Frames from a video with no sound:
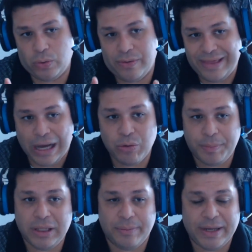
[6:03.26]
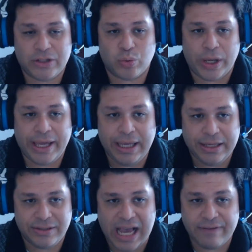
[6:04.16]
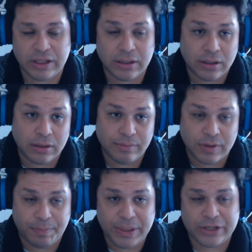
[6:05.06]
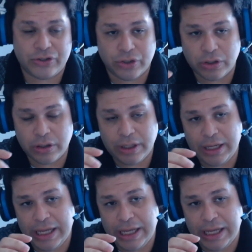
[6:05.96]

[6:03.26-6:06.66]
that would be the best way, is having the picture